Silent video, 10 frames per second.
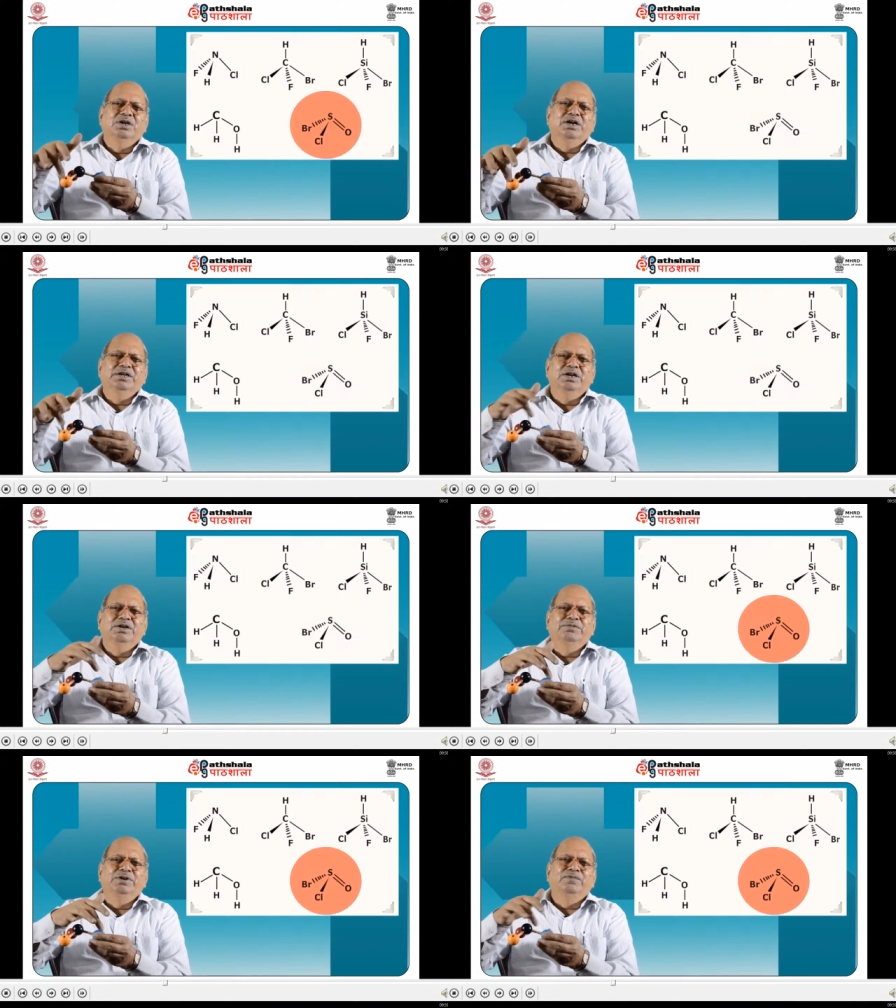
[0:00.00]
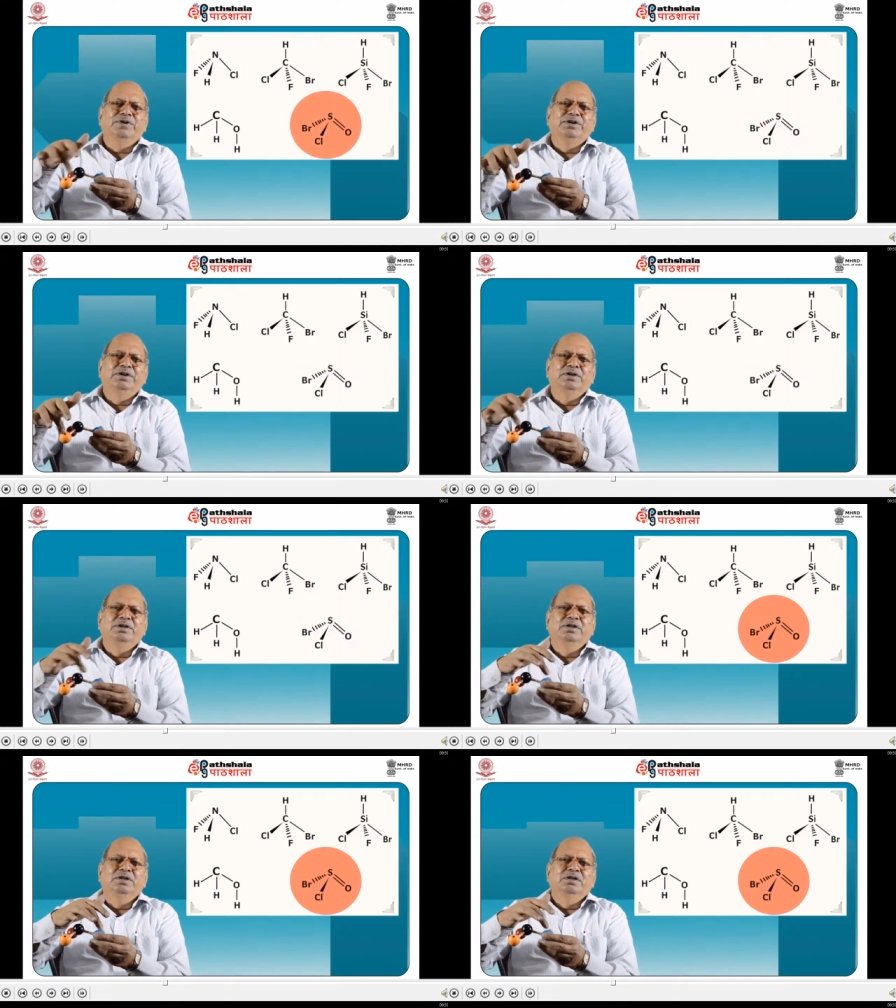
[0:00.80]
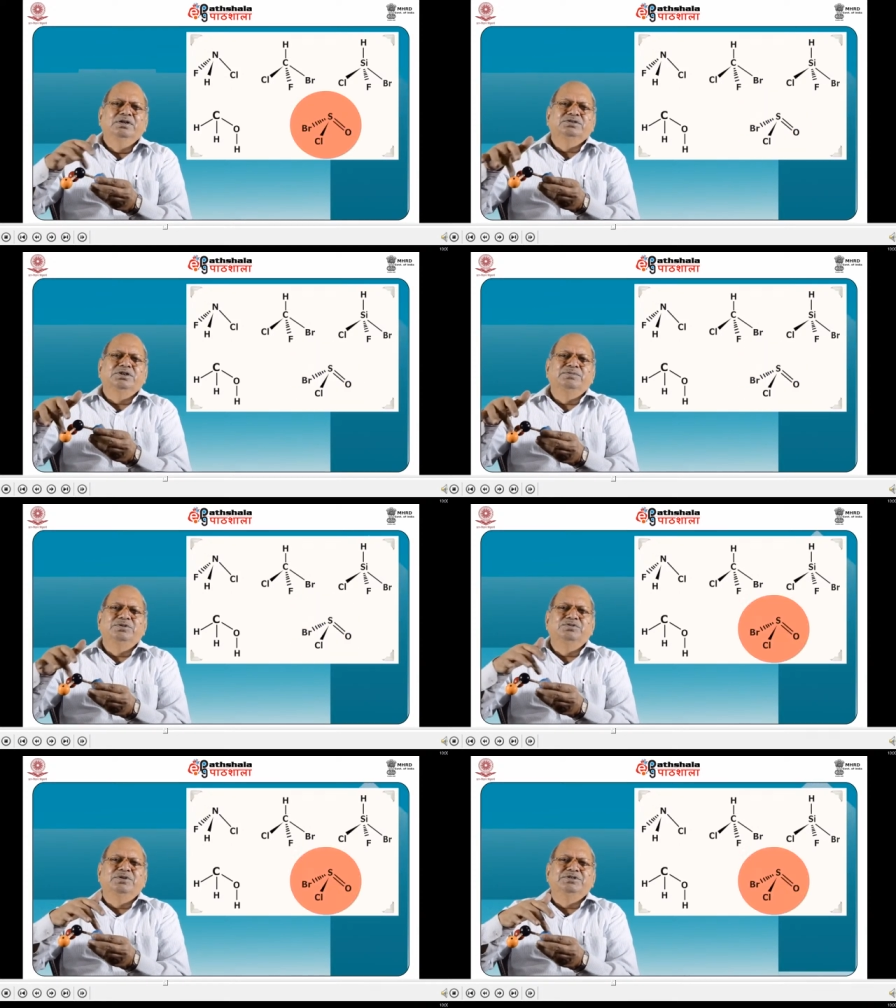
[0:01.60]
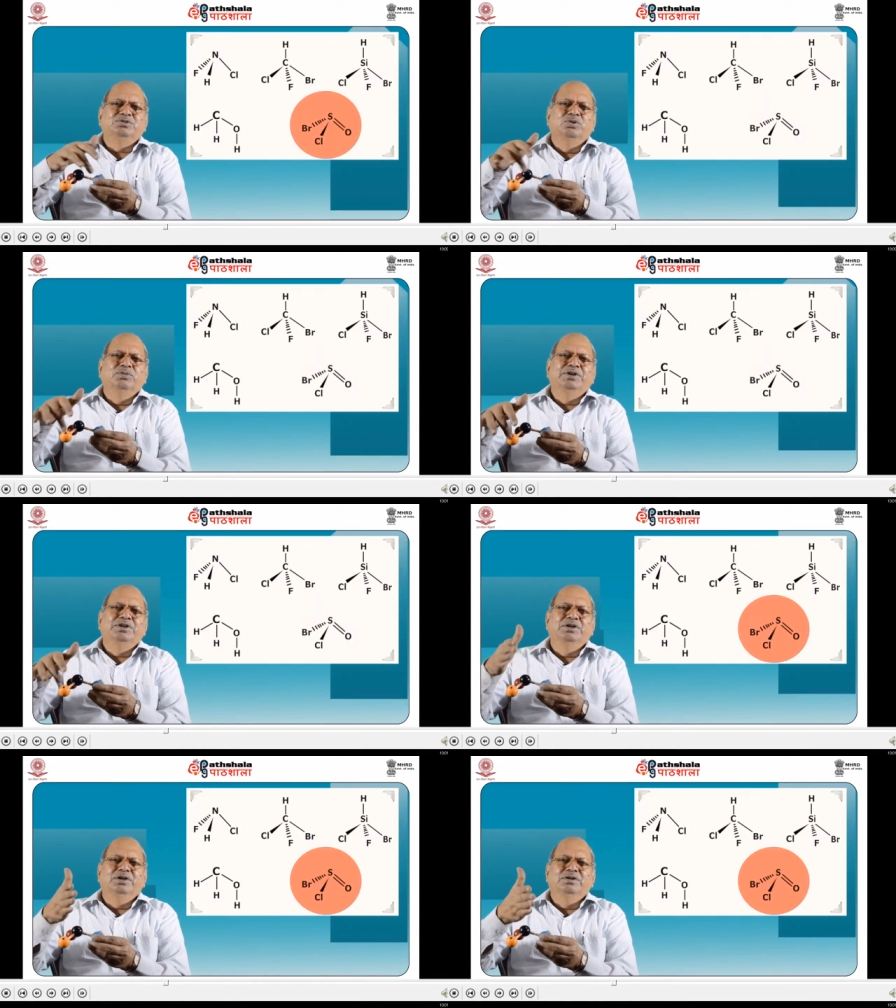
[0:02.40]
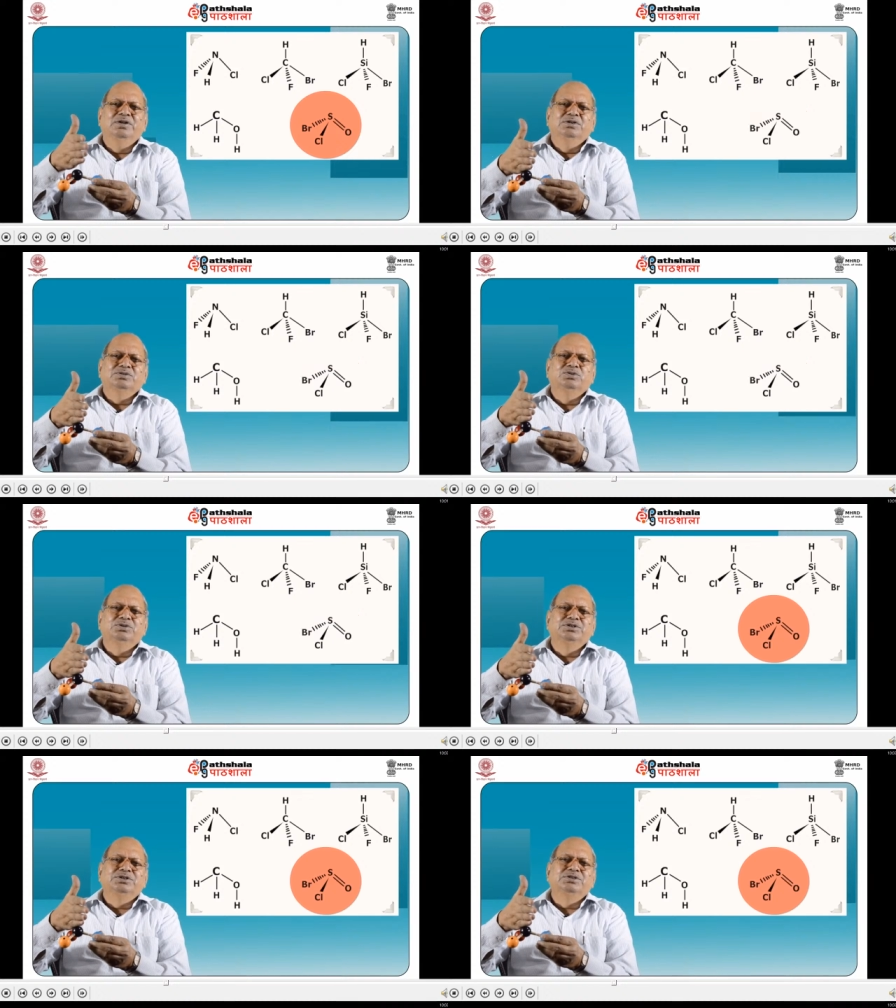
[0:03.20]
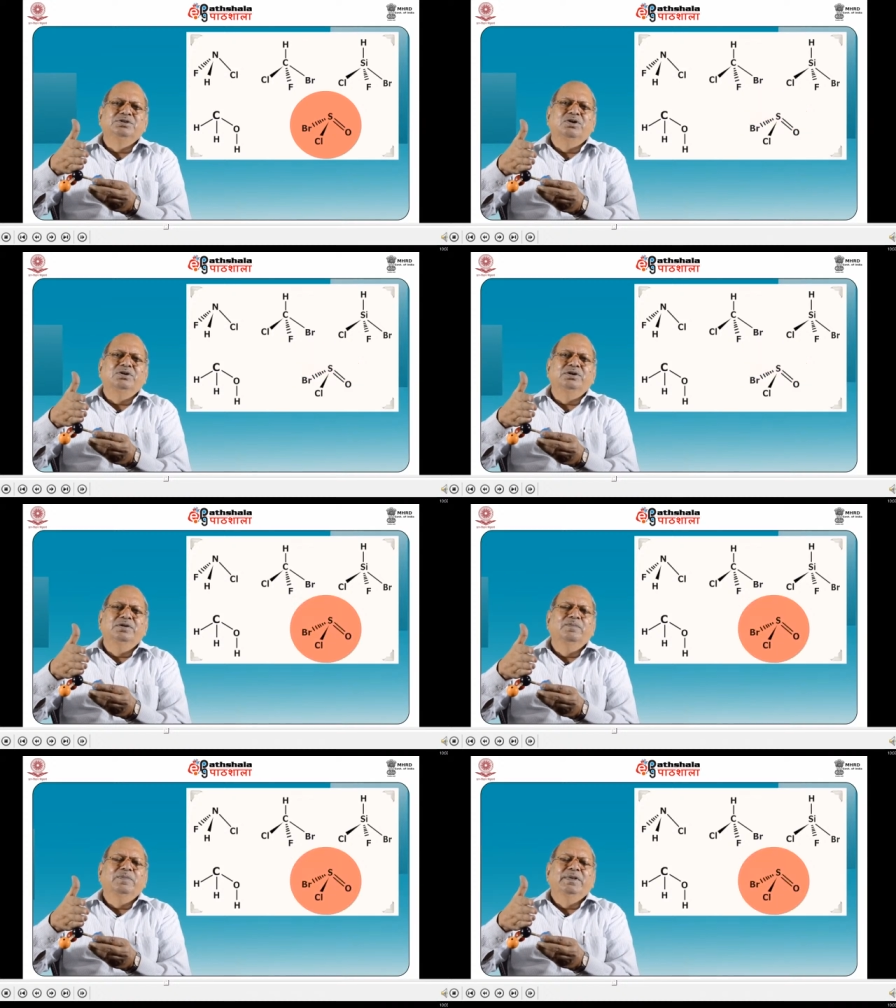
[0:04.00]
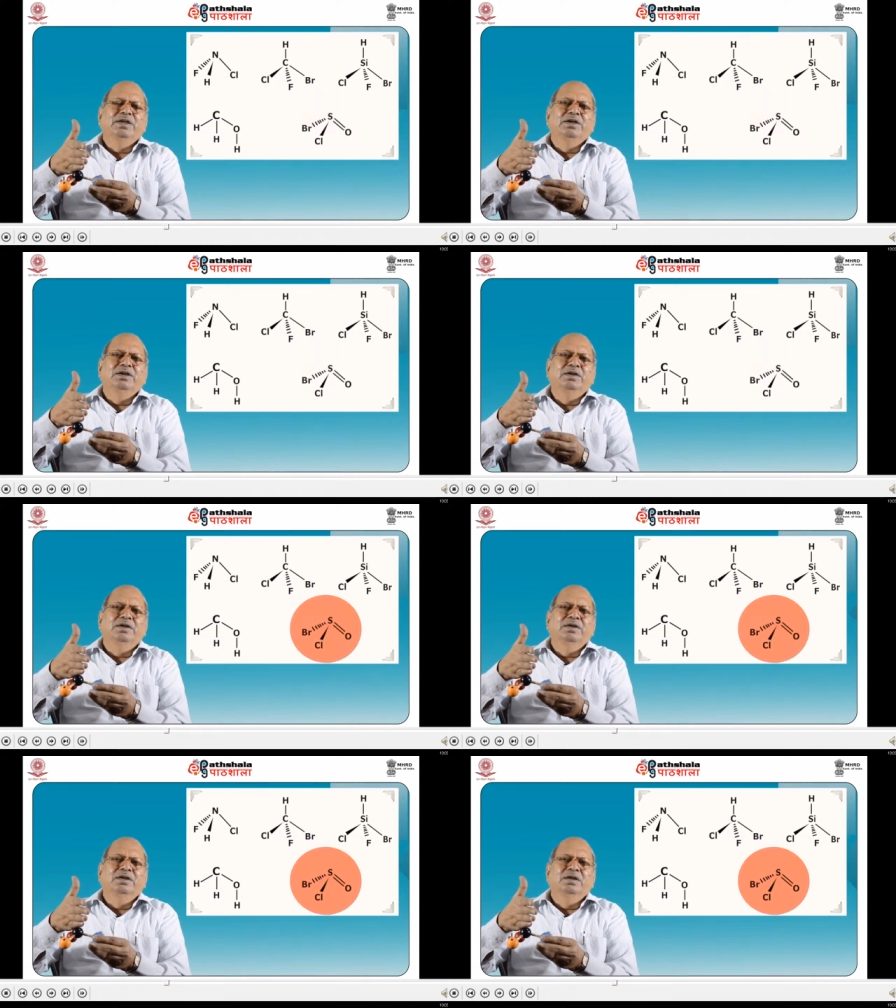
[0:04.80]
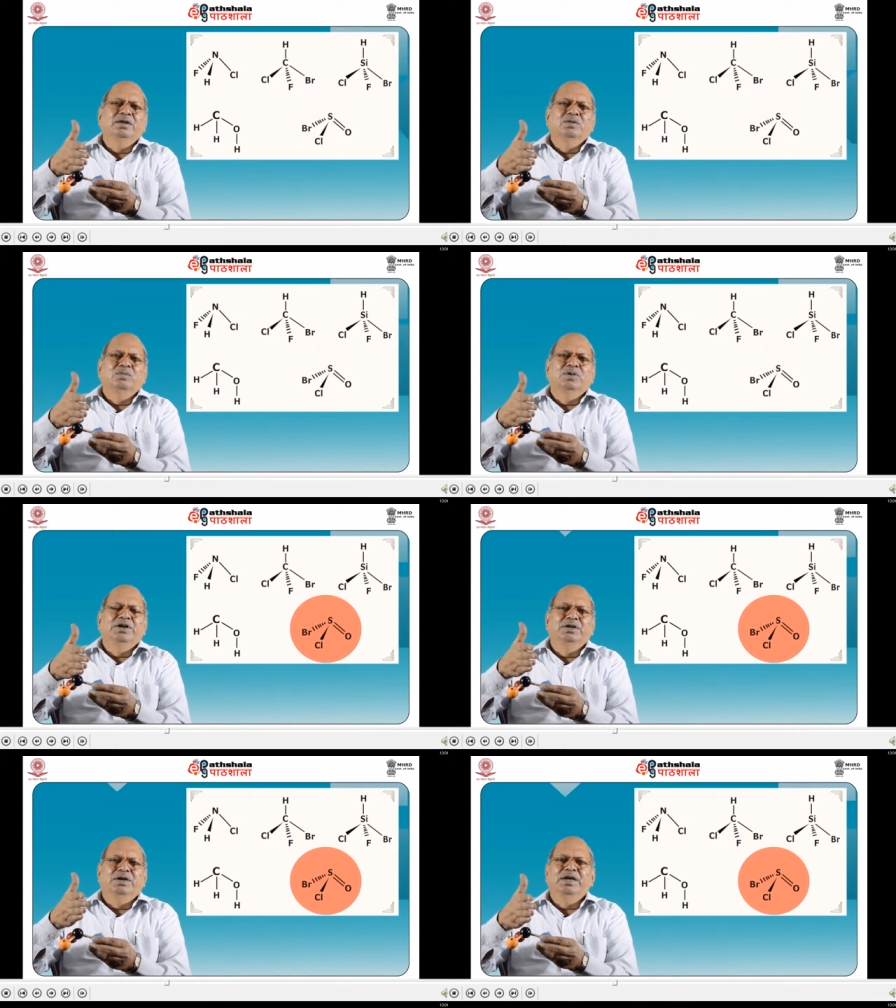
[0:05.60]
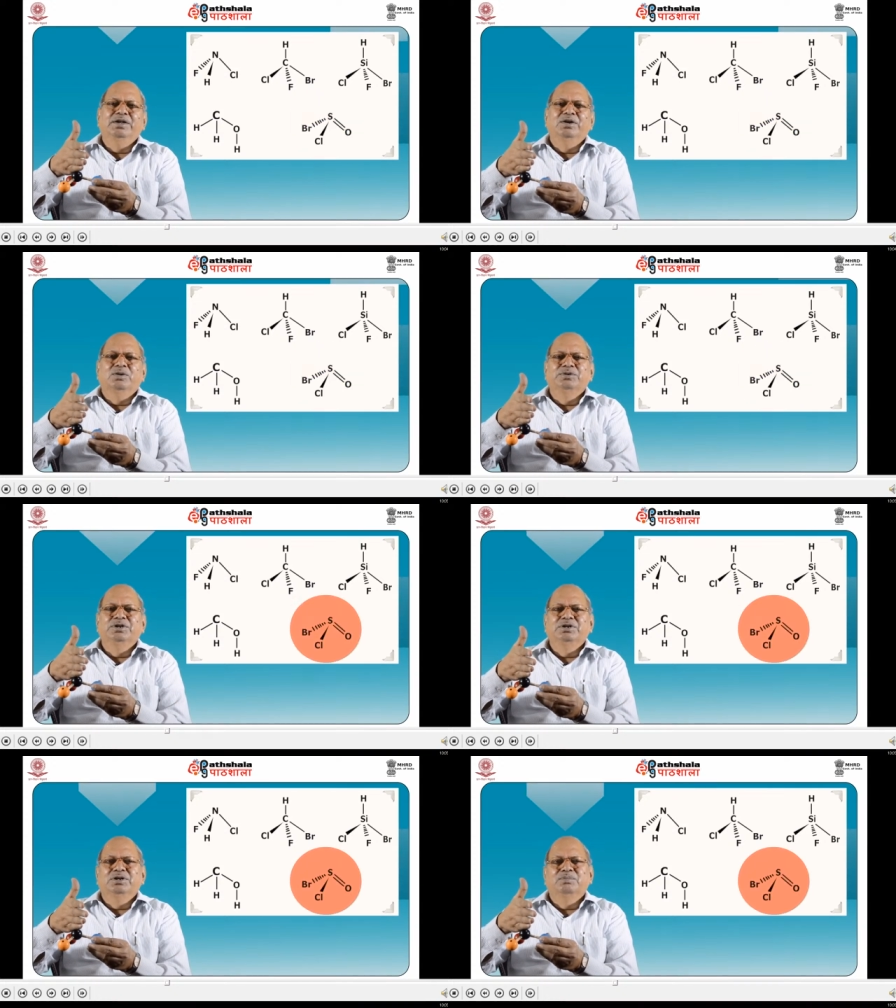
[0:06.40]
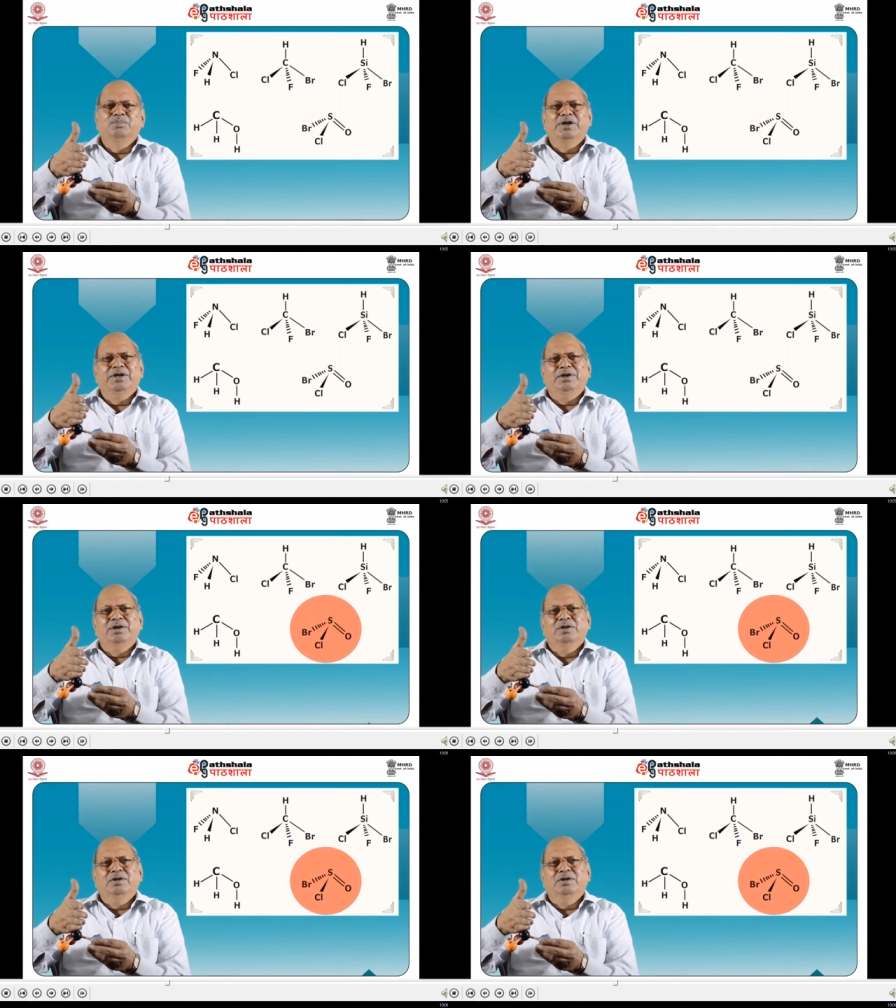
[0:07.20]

I have different substituents over here. So this is not any of the plane.